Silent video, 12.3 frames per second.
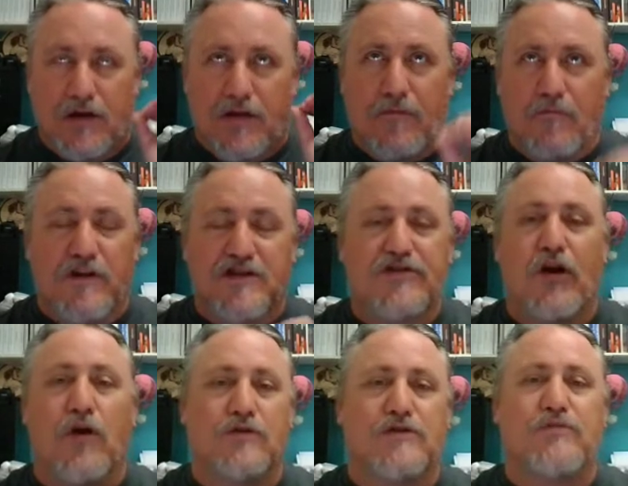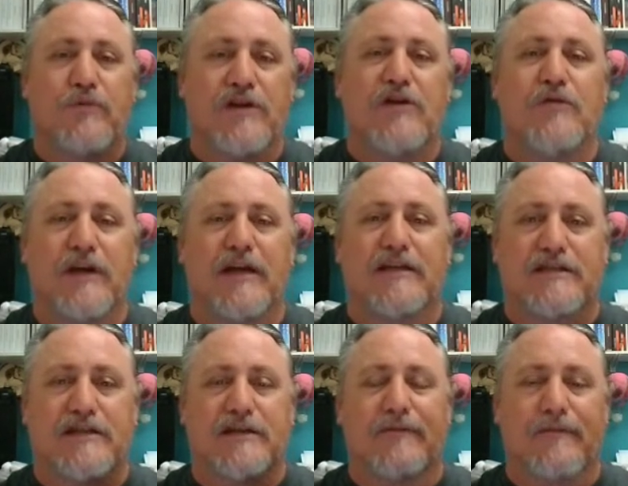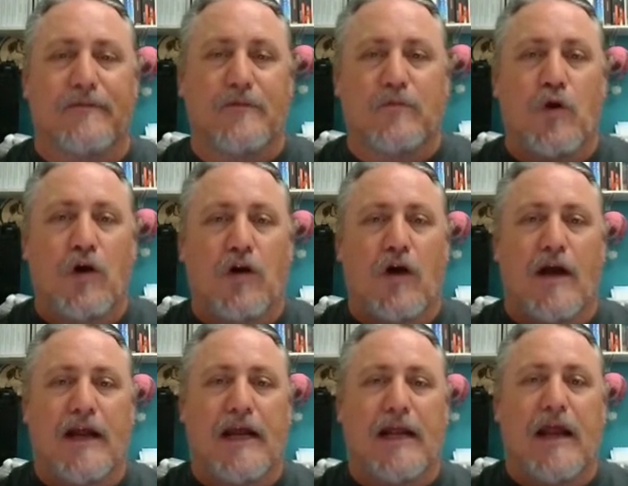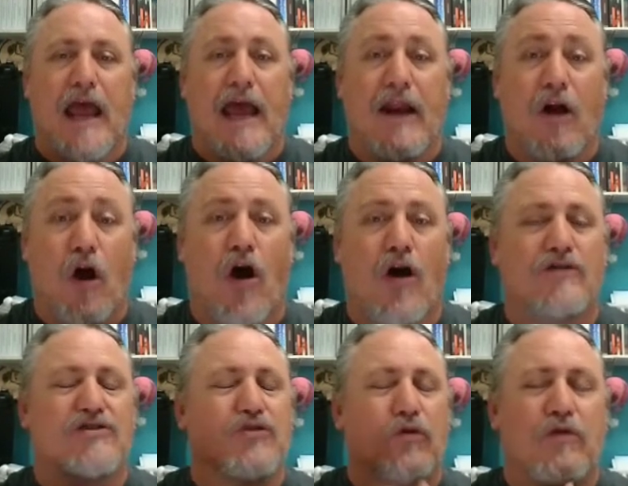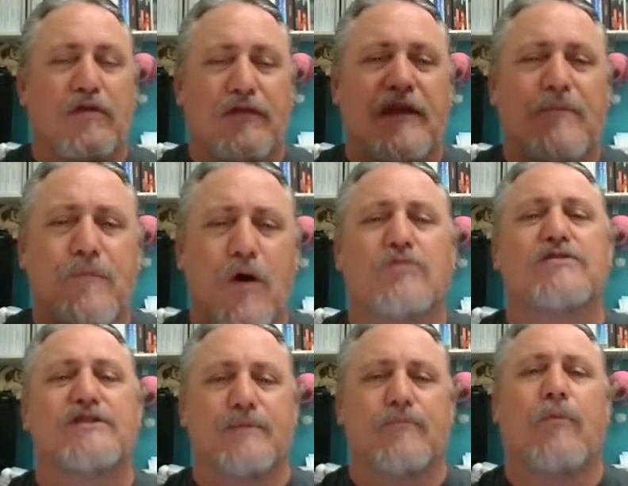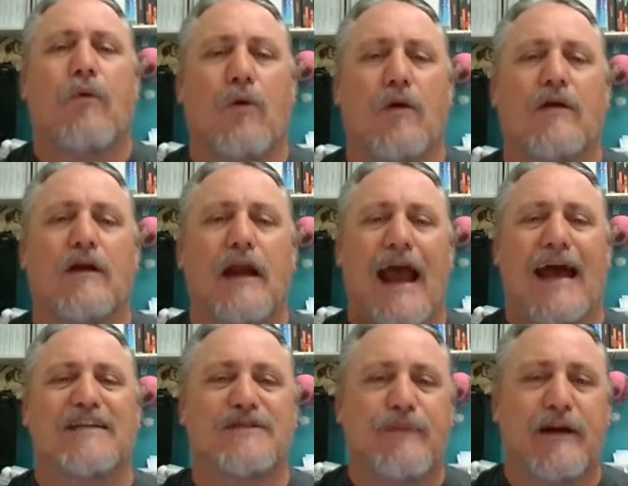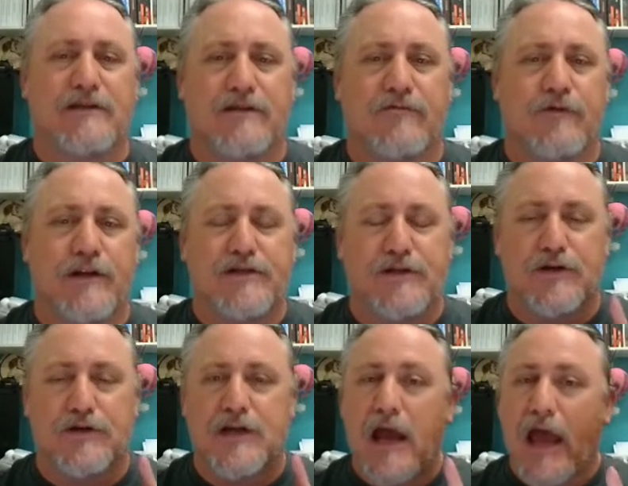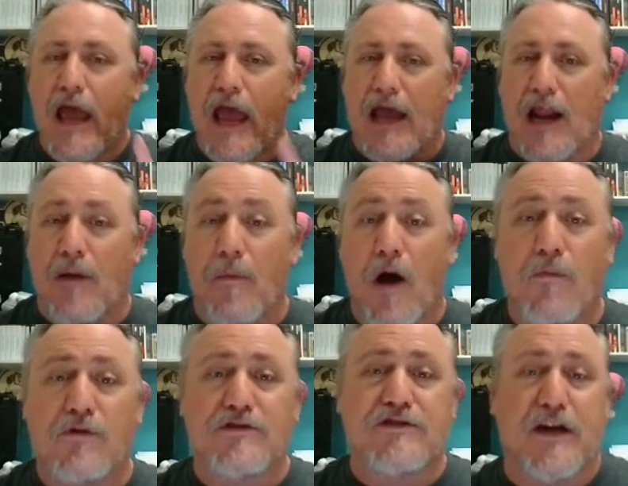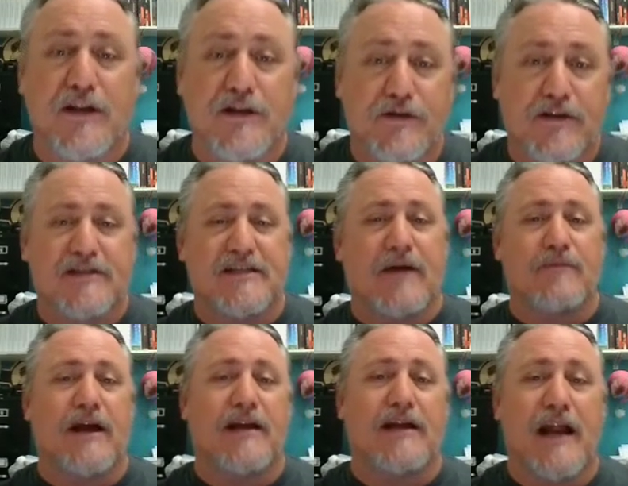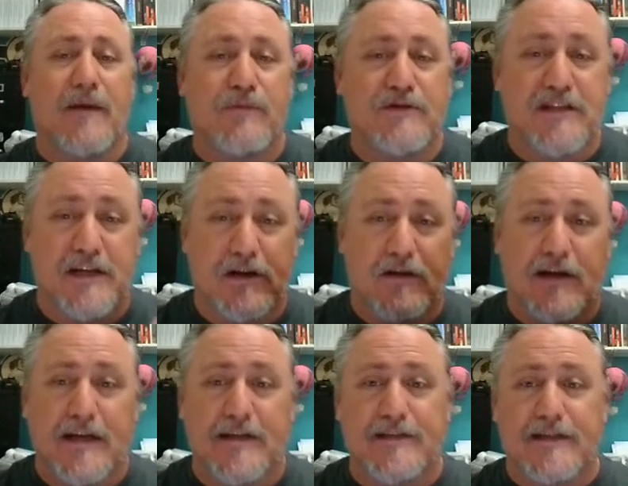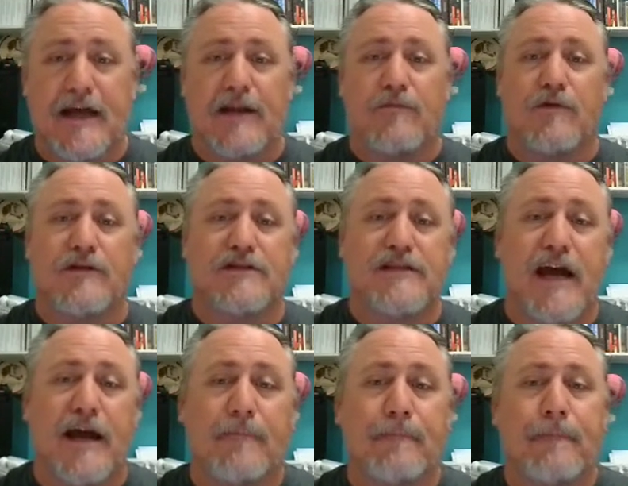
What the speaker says: results when you get to work on it, and also the most important aspect of research. And I'm almost done. You can see I'm 99%, and I'll get into that in one sec.